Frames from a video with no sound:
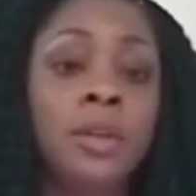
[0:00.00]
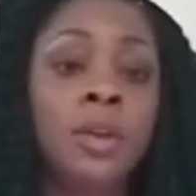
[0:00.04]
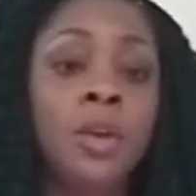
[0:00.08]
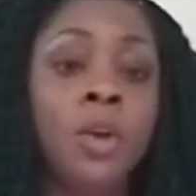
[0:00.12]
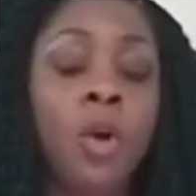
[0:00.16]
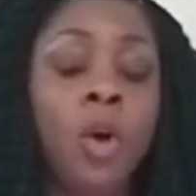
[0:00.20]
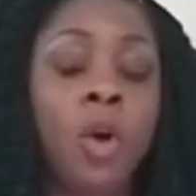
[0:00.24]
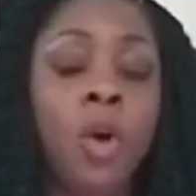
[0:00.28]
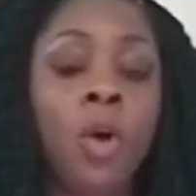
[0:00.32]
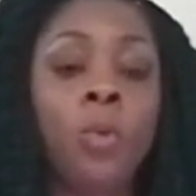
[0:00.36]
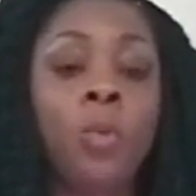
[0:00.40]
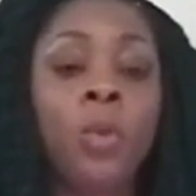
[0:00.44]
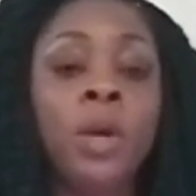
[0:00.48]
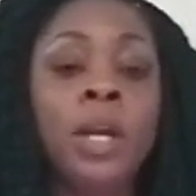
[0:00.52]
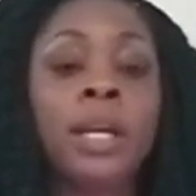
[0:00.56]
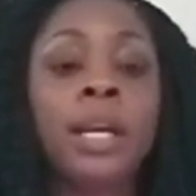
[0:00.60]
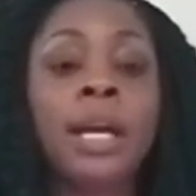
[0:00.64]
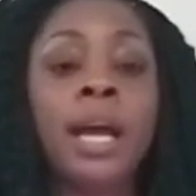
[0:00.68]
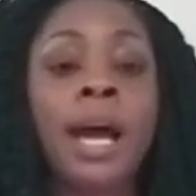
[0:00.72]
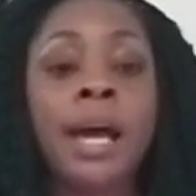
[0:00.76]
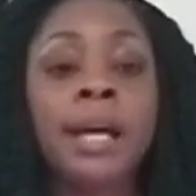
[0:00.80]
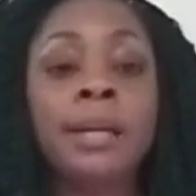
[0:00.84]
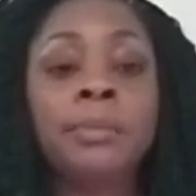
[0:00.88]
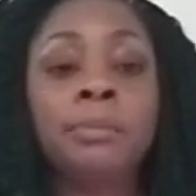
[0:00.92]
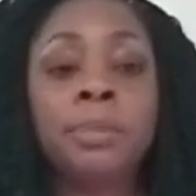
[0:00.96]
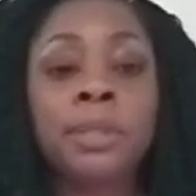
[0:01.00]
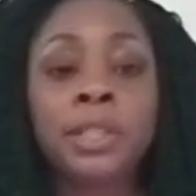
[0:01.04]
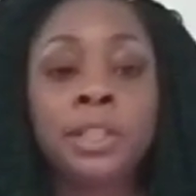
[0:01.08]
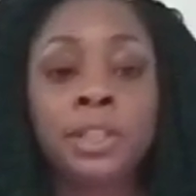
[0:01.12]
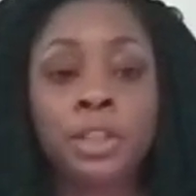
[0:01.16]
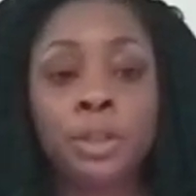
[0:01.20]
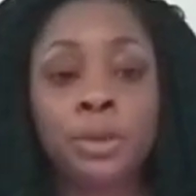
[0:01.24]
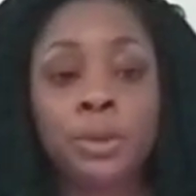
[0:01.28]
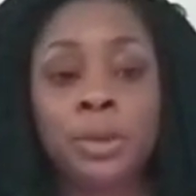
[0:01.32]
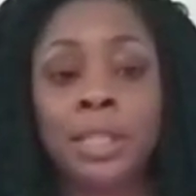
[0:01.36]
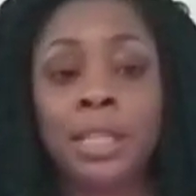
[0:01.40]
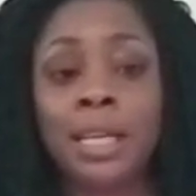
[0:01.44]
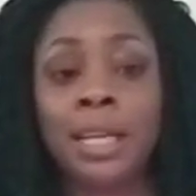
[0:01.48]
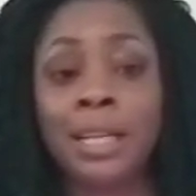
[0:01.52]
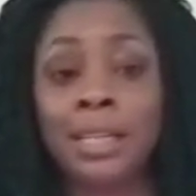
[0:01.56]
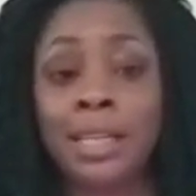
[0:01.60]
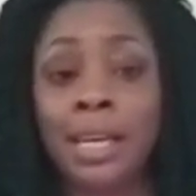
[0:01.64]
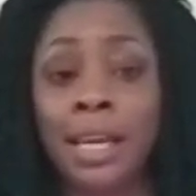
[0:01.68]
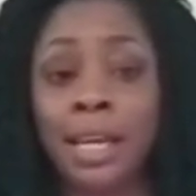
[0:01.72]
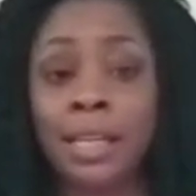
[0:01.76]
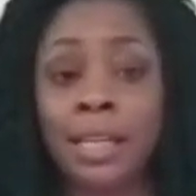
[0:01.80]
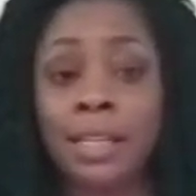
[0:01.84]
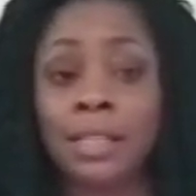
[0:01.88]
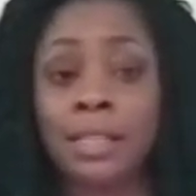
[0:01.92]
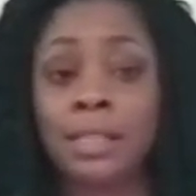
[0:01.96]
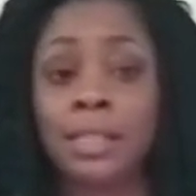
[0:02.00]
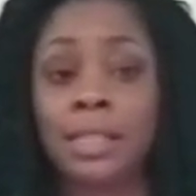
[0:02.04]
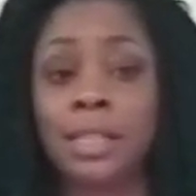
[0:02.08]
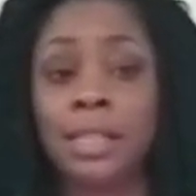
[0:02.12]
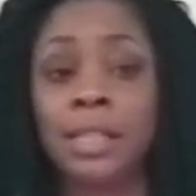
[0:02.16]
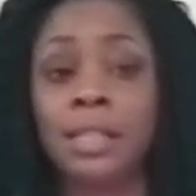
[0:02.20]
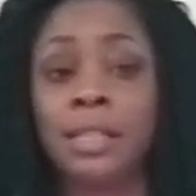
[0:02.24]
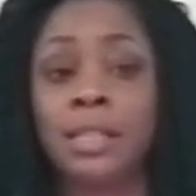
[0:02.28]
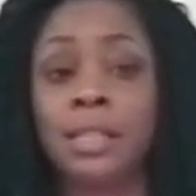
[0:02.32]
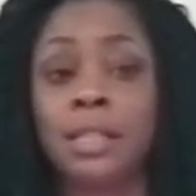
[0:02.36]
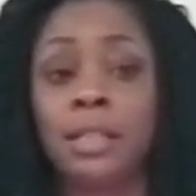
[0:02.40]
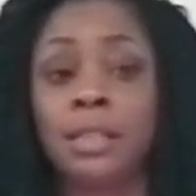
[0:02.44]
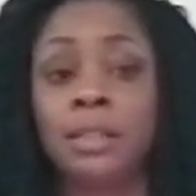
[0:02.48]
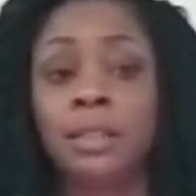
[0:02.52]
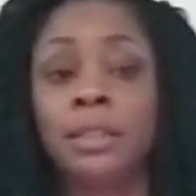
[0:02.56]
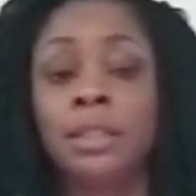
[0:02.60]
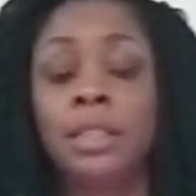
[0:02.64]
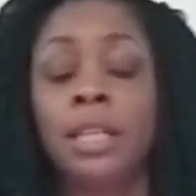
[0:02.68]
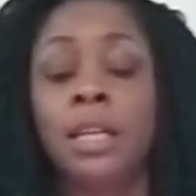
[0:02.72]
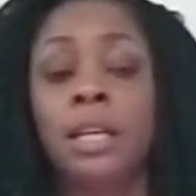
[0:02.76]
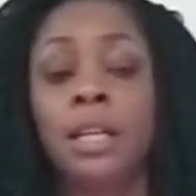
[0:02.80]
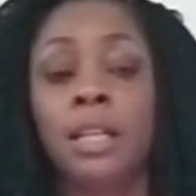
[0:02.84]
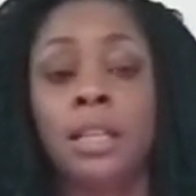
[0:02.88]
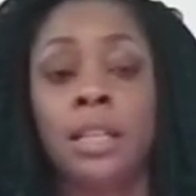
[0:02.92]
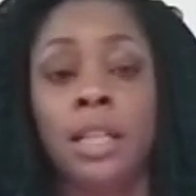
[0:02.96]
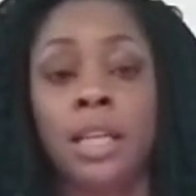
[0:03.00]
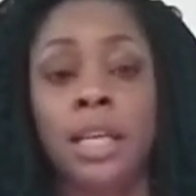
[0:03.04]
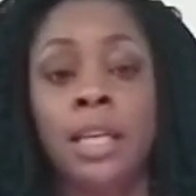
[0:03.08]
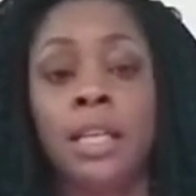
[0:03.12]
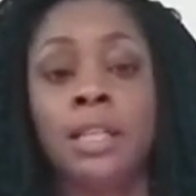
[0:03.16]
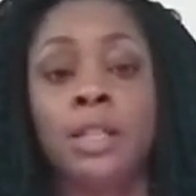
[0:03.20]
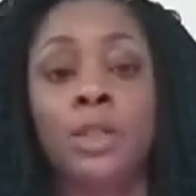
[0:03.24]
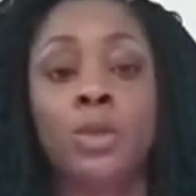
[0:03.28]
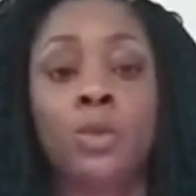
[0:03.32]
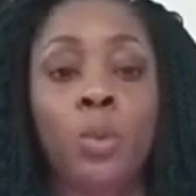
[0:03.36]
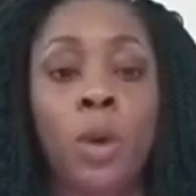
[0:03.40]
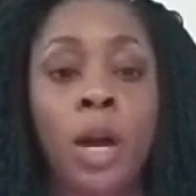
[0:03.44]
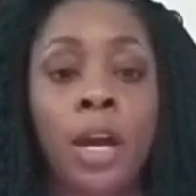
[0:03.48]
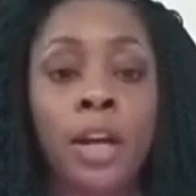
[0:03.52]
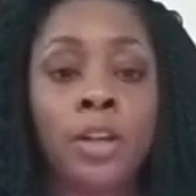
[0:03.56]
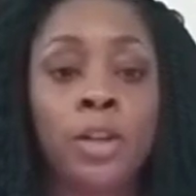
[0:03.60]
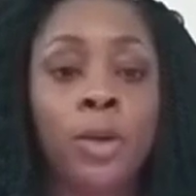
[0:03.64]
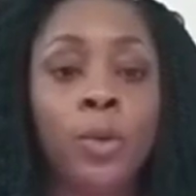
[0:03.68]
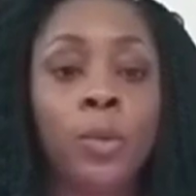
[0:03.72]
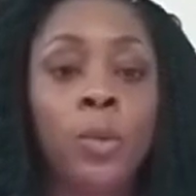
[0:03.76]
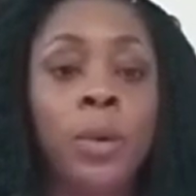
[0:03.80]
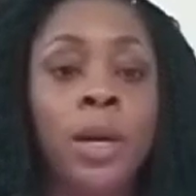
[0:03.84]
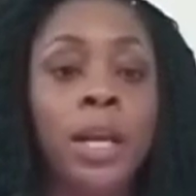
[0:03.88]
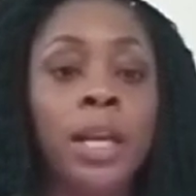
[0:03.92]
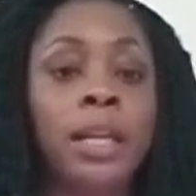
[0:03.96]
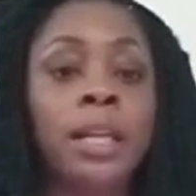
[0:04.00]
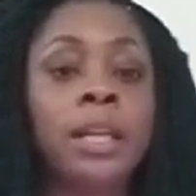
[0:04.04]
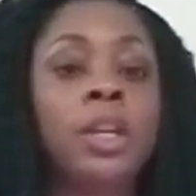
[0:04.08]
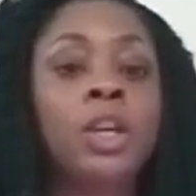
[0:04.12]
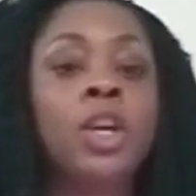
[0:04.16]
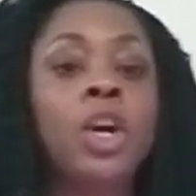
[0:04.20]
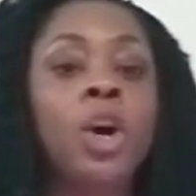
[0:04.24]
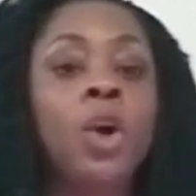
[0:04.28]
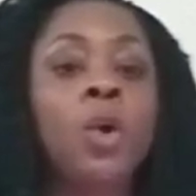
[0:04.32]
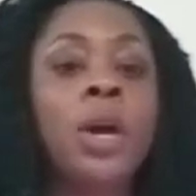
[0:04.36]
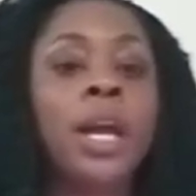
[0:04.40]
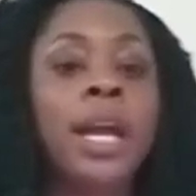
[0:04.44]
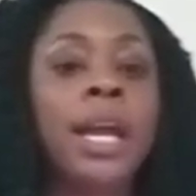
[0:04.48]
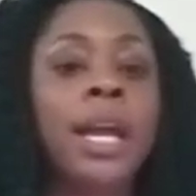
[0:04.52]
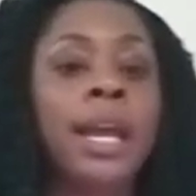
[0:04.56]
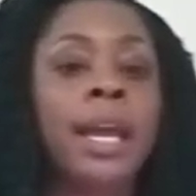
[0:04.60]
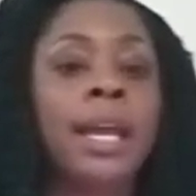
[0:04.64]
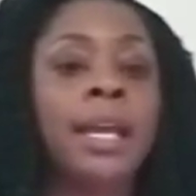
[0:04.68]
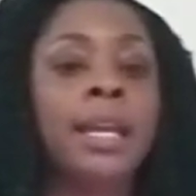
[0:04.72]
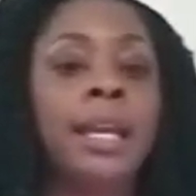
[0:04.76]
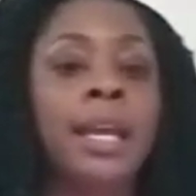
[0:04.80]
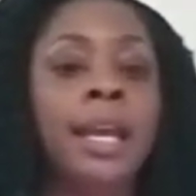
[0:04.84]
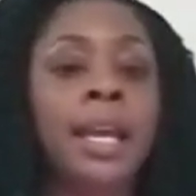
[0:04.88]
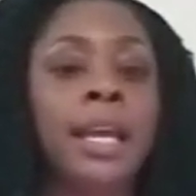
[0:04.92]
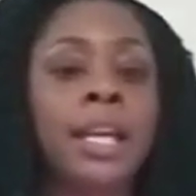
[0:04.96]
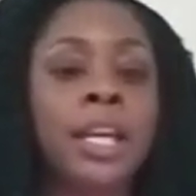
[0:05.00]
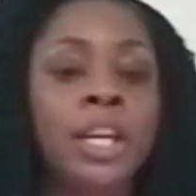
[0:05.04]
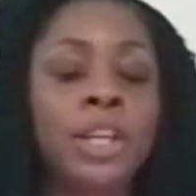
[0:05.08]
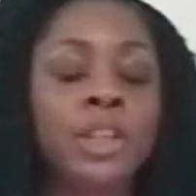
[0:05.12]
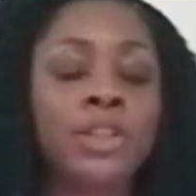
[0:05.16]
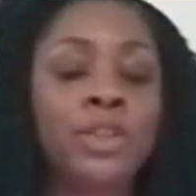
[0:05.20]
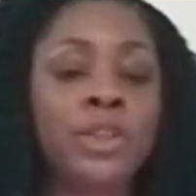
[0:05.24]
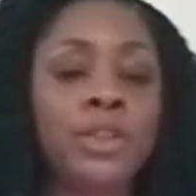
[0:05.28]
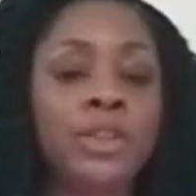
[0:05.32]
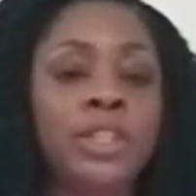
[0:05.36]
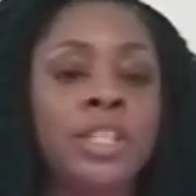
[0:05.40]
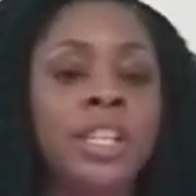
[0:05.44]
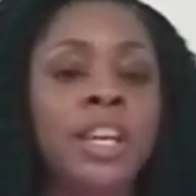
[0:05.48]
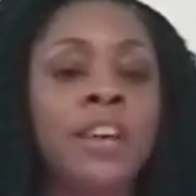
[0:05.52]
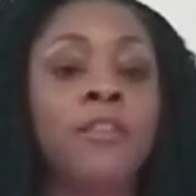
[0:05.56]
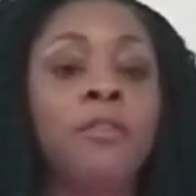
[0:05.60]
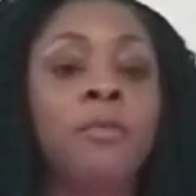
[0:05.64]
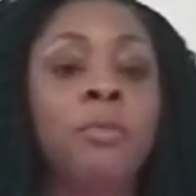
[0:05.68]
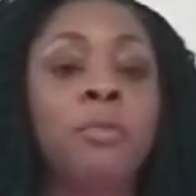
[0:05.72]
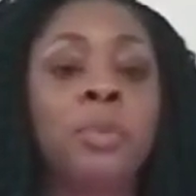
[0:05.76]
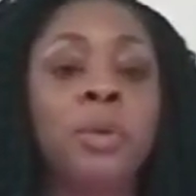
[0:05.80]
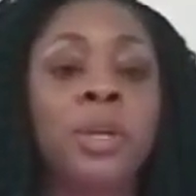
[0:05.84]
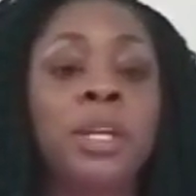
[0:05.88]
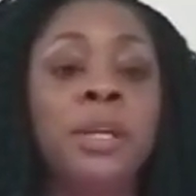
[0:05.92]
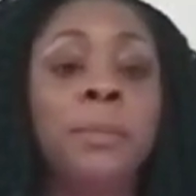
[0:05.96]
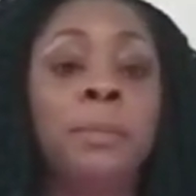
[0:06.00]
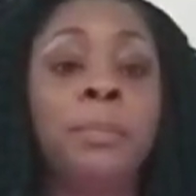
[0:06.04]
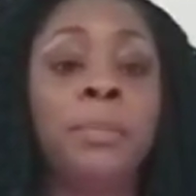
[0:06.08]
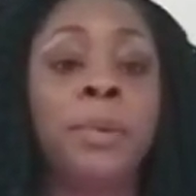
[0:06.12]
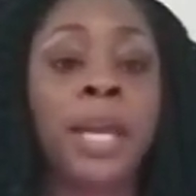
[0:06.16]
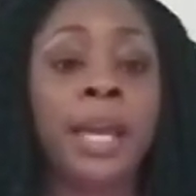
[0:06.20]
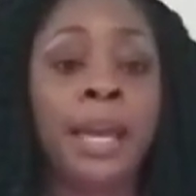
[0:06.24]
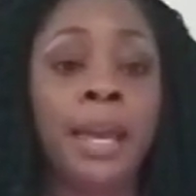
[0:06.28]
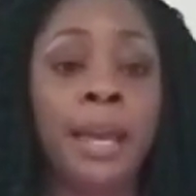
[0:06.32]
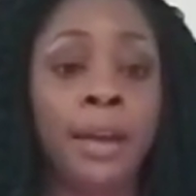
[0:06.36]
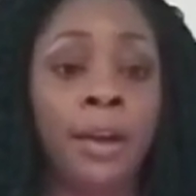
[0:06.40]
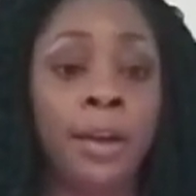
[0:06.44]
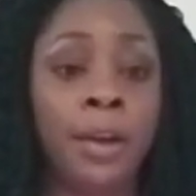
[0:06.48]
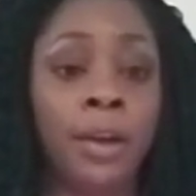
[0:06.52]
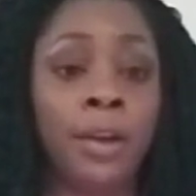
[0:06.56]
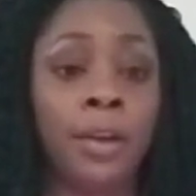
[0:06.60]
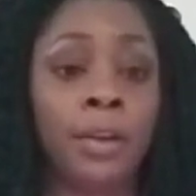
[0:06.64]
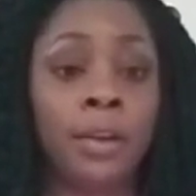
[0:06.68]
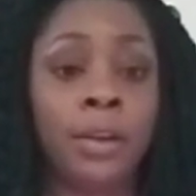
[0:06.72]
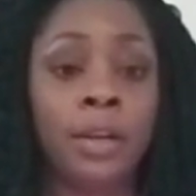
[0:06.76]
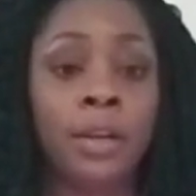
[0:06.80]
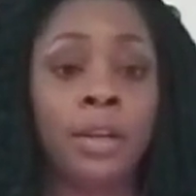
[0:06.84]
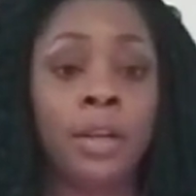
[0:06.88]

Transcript: or when God put you in that dating season, ladies, while you're waiting, go ahead and get yourself prepared